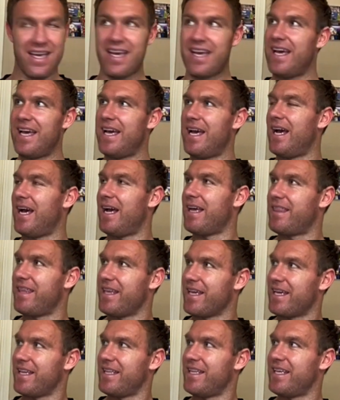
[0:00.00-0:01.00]
I
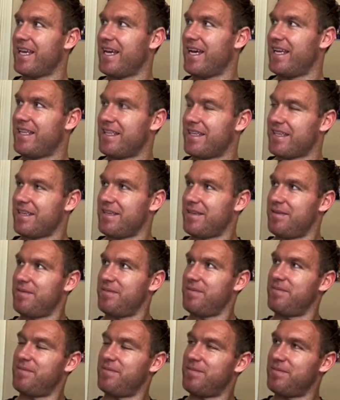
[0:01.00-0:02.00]
think in the end,
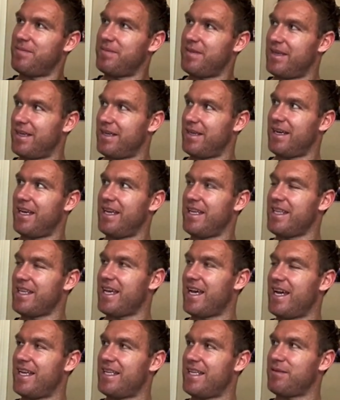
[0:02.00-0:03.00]

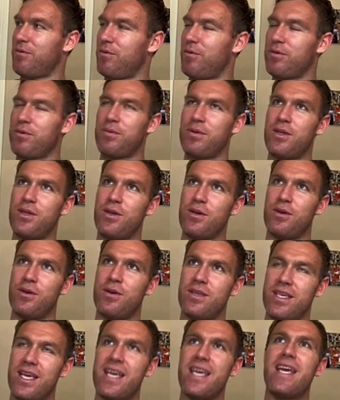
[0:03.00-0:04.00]
what did we do?
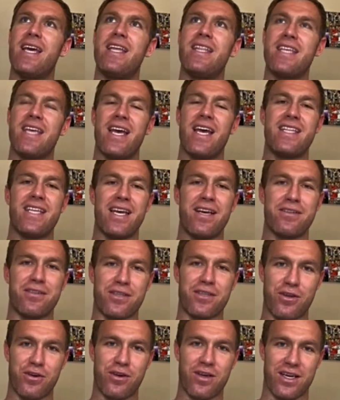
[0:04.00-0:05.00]
Yeah. In the end, I had
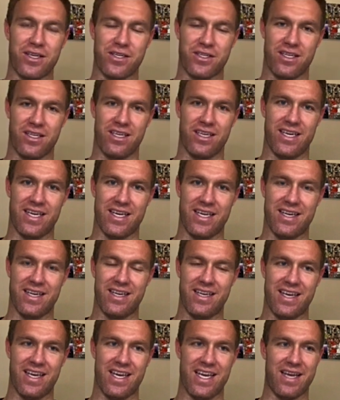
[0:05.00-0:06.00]
to cook actually. Yeah,
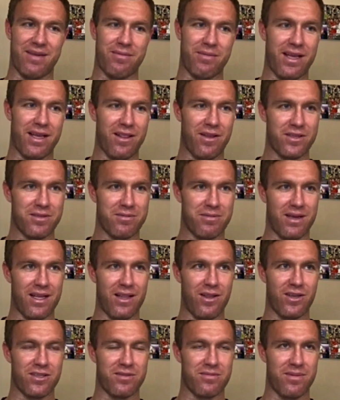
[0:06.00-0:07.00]
I
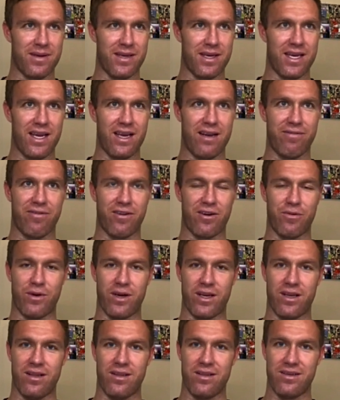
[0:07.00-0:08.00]
lost my head for a
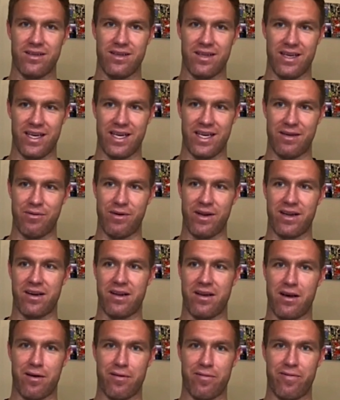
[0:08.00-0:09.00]
while. Went and
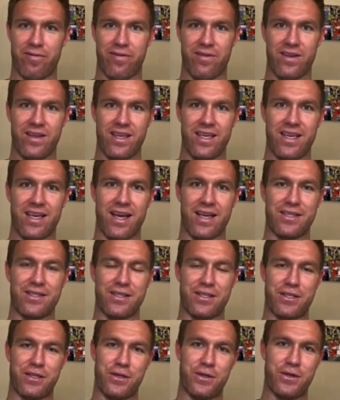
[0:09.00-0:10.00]
a half, as
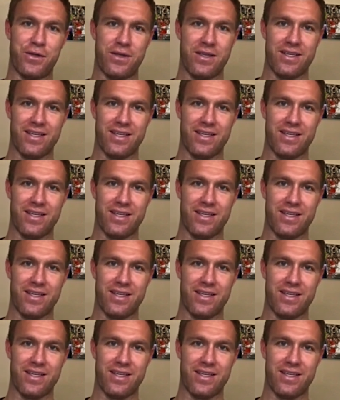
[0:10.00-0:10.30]
you do.